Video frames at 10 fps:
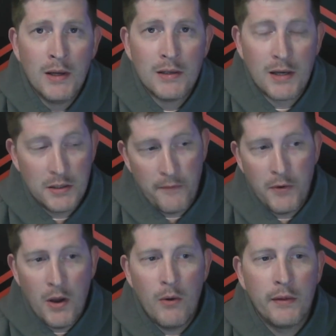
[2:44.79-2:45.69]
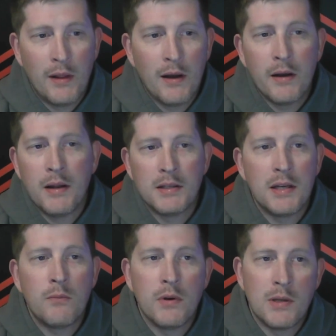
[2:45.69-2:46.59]
because if you go online and
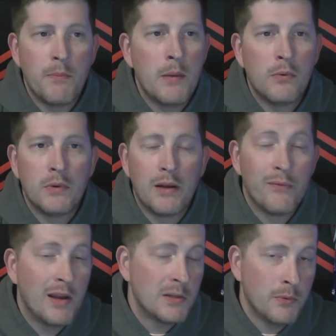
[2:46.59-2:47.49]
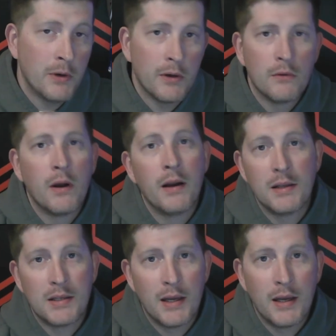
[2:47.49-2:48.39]
see what some people on like Facebook and
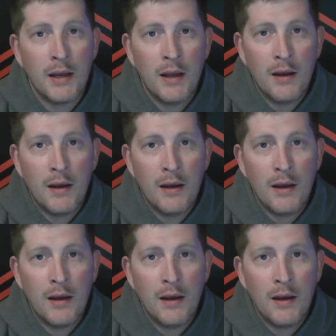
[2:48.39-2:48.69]
Reddit say,